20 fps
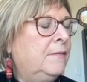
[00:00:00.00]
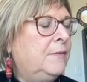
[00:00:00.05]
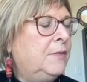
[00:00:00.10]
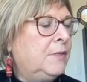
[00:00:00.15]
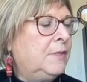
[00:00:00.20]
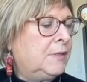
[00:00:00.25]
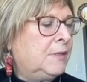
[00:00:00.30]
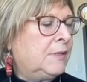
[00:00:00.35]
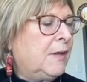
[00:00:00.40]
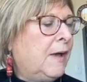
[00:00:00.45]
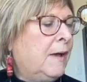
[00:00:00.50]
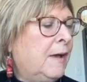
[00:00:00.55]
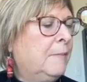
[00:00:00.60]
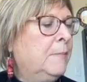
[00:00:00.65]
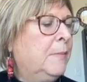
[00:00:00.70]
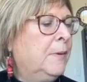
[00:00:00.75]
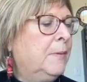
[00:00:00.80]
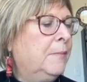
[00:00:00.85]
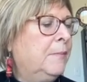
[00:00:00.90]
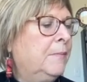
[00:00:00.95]
to
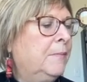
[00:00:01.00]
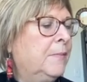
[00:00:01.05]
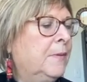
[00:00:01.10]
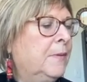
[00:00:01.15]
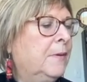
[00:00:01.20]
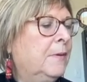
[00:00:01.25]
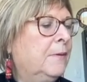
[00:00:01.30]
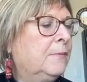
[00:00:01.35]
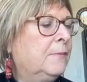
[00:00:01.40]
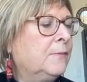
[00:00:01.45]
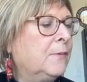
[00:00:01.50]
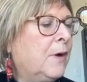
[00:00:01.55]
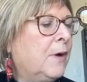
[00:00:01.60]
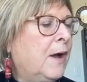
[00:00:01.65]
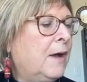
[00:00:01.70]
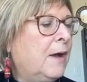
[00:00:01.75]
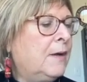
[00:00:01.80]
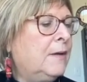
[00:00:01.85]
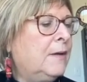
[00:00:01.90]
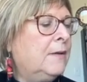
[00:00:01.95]
sob.
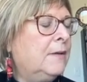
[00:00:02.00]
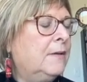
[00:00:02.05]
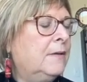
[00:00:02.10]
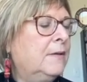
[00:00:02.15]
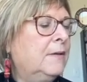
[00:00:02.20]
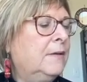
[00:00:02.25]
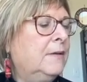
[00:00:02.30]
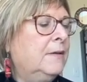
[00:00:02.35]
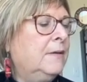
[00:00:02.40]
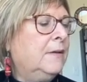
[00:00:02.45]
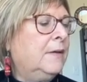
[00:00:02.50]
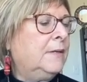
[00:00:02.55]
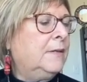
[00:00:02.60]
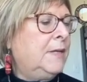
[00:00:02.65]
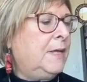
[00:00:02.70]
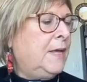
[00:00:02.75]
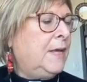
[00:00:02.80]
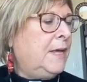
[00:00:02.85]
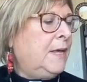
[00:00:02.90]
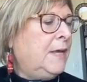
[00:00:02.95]
Rock,
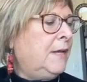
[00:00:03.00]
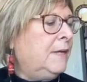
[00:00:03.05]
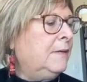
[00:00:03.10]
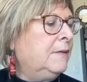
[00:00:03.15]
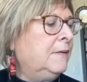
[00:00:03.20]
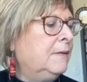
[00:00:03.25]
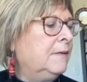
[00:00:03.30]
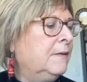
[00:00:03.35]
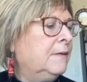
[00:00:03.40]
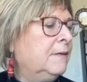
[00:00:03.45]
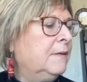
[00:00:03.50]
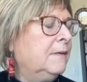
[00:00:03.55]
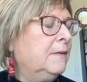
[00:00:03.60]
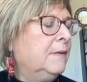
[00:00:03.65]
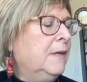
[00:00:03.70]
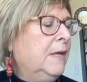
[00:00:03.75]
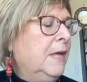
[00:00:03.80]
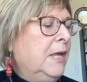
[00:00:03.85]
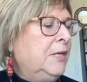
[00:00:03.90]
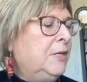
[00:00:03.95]
and Keen.
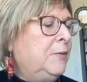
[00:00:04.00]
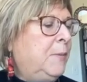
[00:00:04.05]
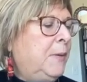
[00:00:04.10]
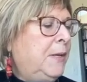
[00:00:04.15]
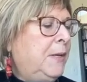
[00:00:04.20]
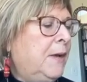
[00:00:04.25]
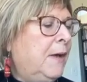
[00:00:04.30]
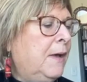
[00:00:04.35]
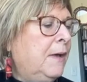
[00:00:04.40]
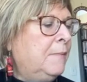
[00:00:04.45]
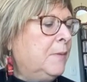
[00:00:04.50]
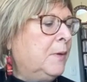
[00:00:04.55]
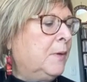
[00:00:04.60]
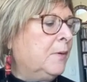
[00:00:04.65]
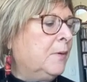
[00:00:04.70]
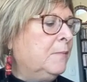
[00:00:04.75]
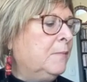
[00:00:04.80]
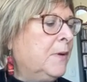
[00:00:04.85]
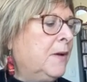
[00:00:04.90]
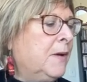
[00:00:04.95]
To become
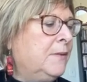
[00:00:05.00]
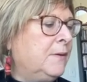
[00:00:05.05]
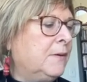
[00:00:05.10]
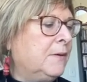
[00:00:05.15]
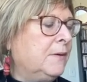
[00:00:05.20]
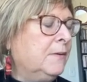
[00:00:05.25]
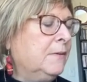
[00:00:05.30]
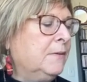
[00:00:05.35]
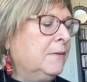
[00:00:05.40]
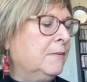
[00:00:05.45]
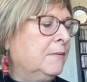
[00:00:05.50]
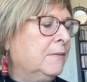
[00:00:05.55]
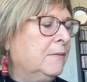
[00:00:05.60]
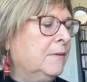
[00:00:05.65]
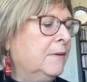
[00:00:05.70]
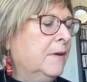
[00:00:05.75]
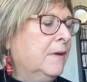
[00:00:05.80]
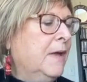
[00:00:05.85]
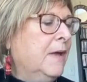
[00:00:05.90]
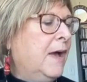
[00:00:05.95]
her mother,
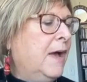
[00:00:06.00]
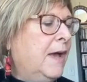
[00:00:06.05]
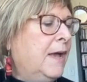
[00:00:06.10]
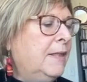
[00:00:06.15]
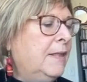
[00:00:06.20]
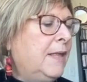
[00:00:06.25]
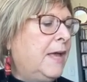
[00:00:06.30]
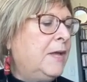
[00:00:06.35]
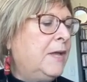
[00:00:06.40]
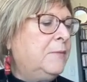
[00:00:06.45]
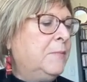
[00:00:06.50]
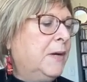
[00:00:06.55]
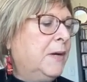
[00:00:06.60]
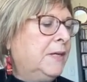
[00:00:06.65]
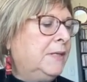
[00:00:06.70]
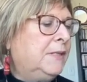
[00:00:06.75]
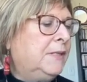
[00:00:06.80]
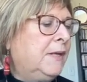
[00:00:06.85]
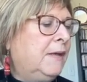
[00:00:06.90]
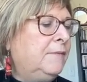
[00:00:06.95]
I allowed
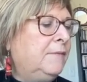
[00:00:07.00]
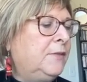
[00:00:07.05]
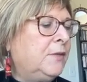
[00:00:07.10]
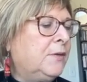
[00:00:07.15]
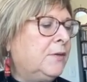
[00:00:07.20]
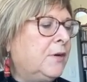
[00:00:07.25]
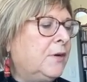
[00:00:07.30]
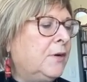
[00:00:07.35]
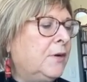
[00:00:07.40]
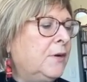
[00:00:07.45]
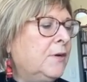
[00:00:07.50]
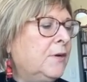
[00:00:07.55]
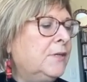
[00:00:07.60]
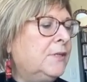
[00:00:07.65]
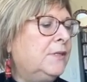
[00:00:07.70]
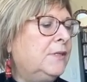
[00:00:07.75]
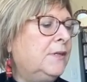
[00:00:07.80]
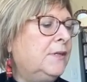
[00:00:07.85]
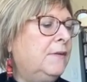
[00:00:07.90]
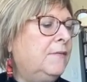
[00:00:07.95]
myself to
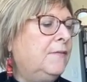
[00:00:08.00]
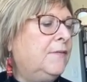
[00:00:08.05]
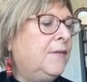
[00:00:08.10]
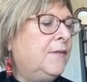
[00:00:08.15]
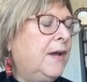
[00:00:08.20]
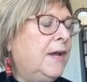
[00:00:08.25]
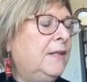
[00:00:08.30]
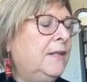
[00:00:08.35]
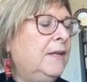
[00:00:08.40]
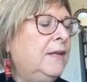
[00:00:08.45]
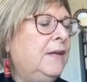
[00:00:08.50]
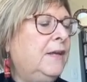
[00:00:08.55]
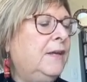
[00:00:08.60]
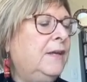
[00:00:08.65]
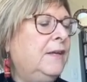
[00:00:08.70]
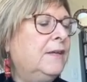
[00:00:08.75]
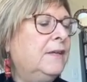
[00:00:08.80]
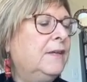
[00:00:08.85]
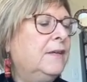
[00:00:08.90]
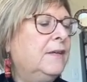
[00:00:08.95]
curse and
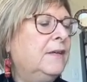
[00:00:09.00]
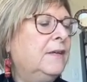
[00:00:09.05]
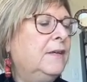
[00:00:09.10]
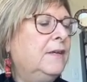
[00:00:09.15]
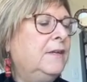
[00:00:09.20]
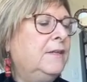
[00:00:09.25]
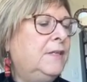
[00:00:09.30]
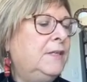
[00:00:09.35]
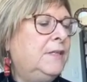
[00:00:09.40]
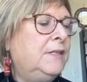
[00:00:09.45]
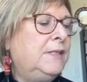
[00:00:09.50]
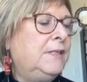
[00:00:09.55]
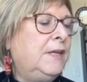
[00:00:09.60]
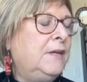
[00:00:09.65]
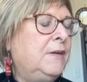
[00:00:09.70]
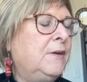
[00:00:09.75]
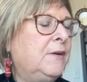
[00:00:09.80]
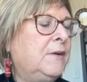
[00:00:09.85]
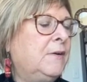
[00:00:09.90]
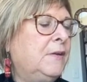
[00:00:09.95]
finally to
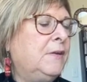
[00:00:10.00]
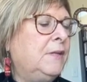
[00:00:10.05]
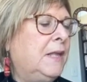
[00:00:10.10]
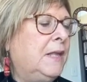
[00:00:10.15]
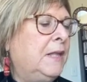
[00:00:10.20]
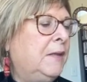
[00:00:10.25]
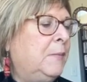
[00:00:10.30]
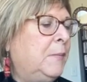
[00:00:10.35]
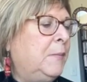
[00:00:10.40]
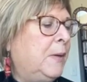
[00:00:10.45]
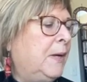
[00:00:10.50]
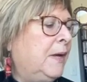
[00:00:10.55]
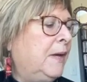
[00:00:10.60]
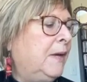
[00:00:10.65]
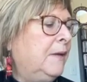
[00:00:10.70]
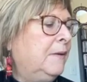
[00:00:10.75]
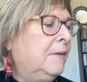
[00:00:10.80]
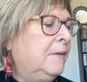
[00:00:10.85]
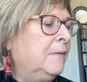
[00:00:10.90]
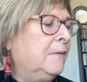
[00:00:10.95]
sing her a lullaby